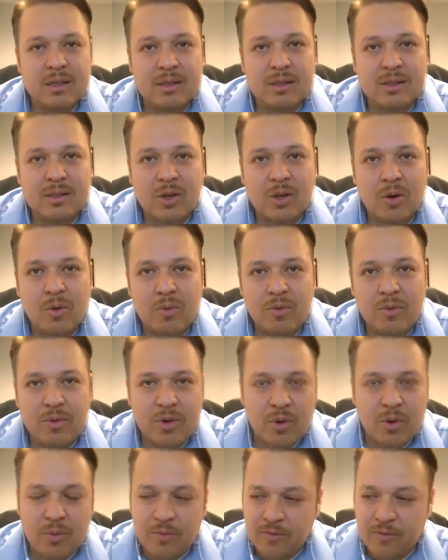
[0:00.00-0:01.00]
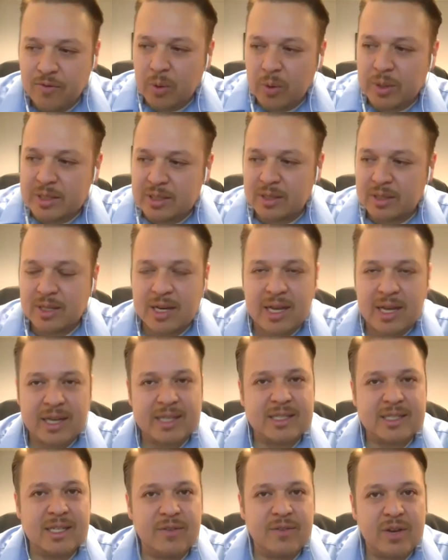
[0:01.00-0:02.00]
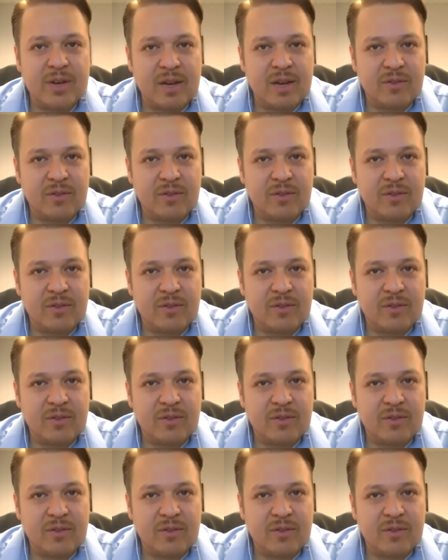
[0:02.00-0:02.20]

Don't don't focus on the negativity.